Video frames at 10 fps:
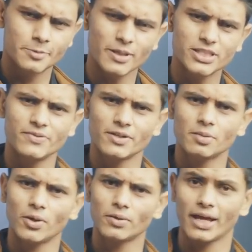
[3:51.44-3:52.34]
specific
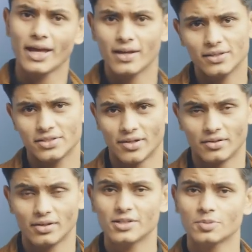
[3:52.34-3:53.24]
about hair in
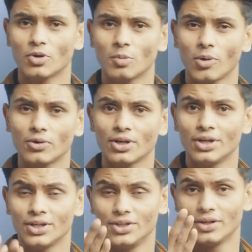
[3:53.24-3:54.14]
general. It's more about
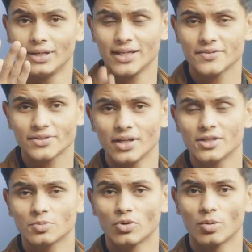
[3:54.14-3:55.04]
your lifestyle,
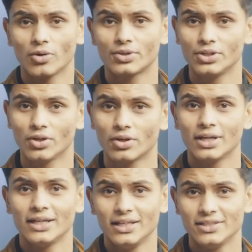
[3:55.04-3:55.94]
it's more about your
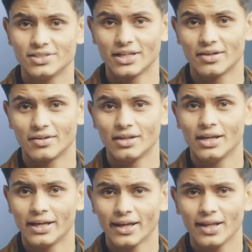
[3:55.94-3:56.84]
in general
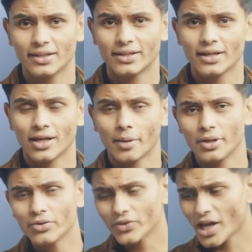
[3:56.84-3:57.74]
health. I
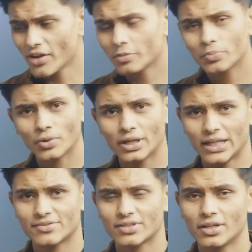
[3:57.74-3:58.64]
mean, if you have a poor
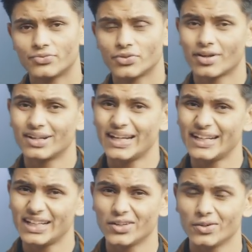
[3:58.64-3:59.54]
lifestyle, if you aren't
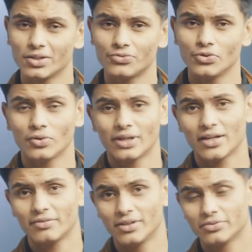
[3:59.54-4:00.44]
eating good, if you don't
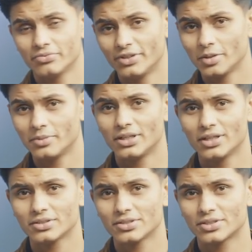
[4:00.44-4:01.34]
have enough vitamin in
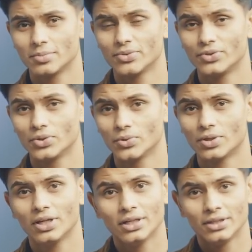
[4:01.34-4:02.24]
your system, if you
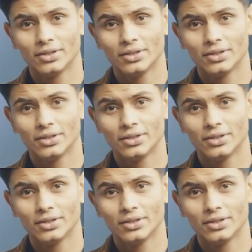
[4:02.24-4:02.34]
don't